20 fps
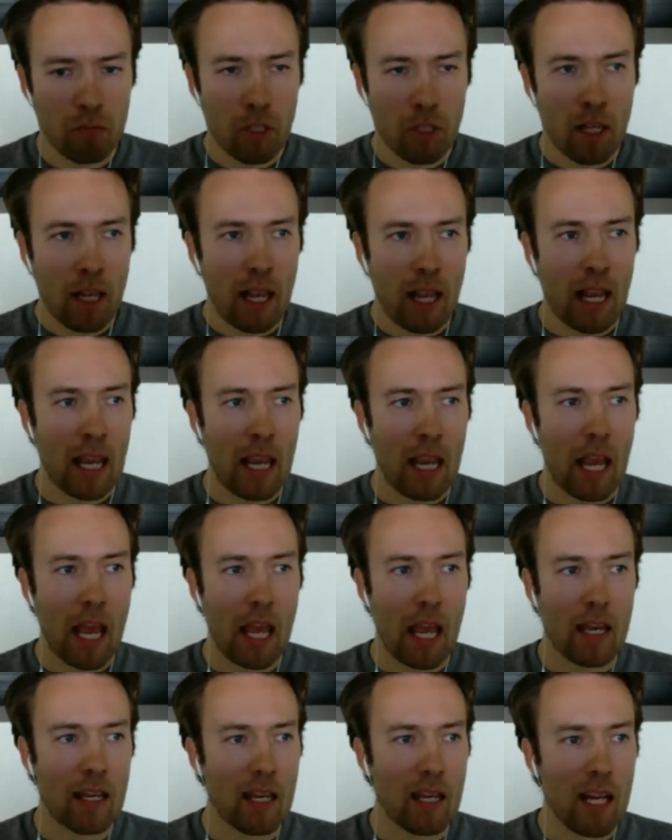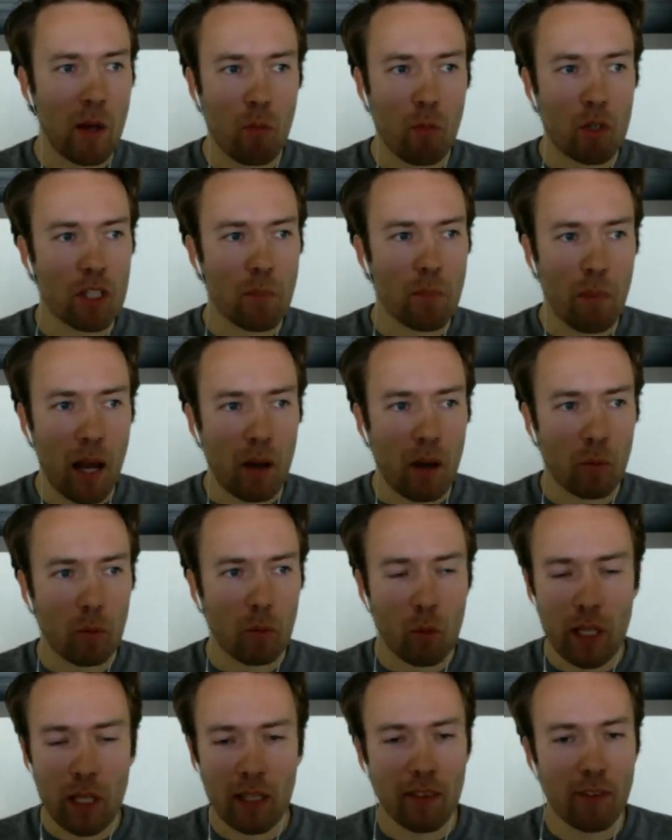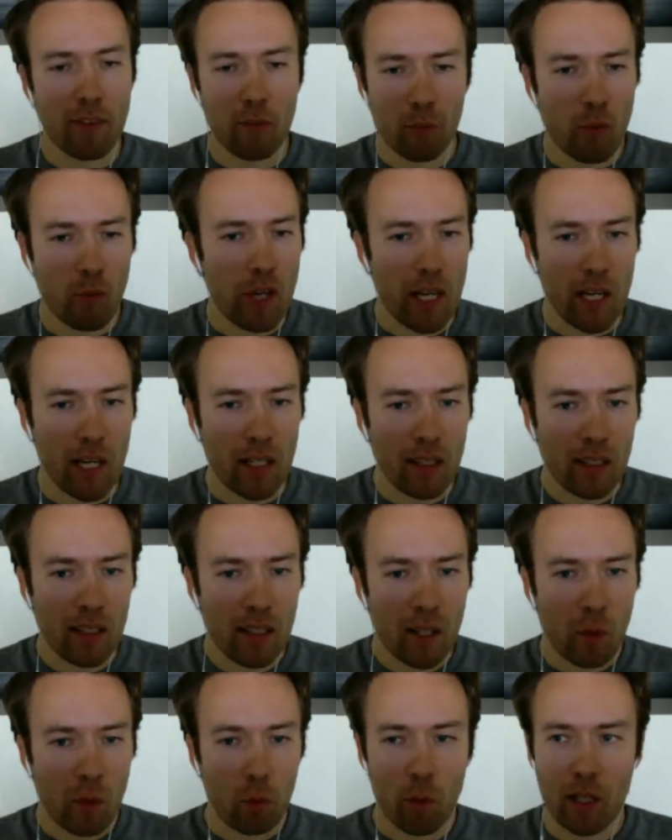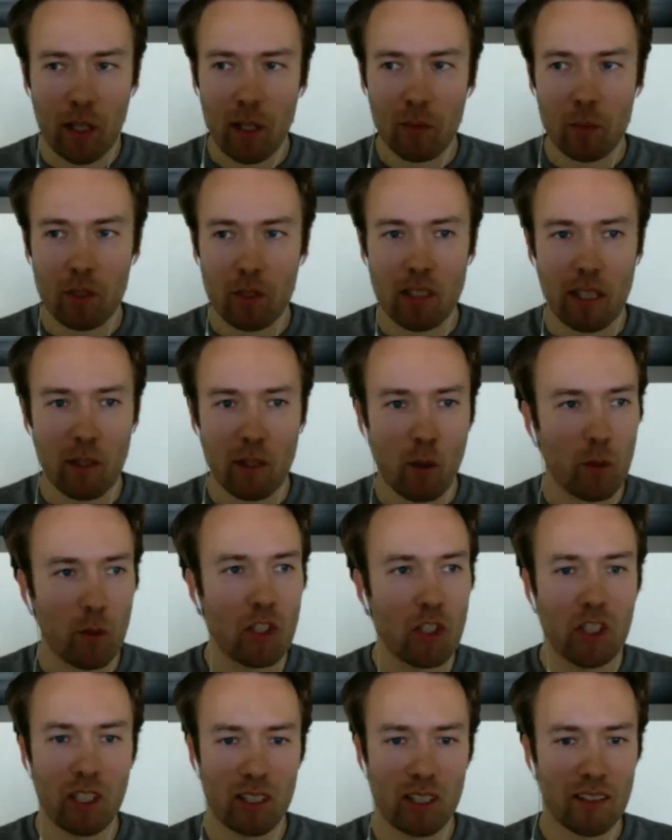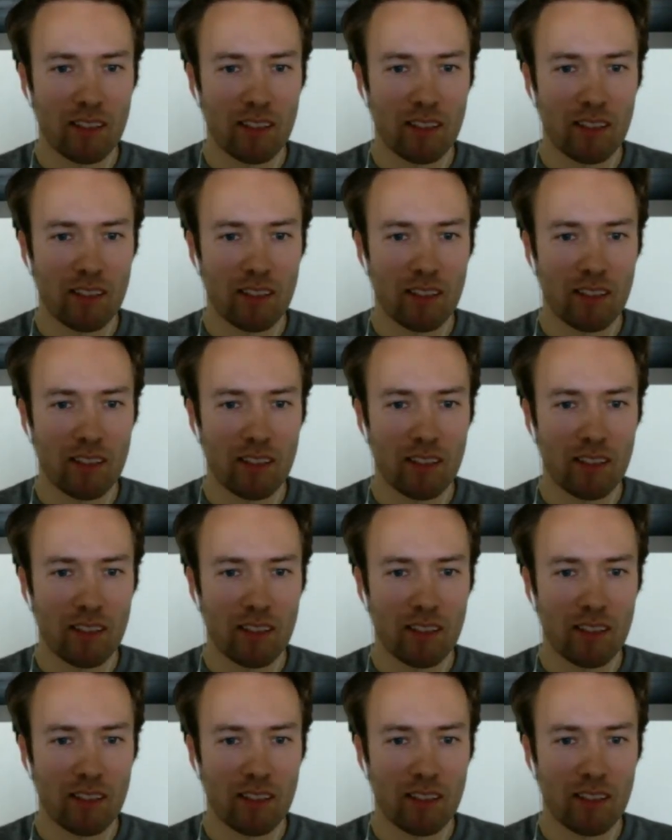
And it was about week 3 when I was like, holy shit,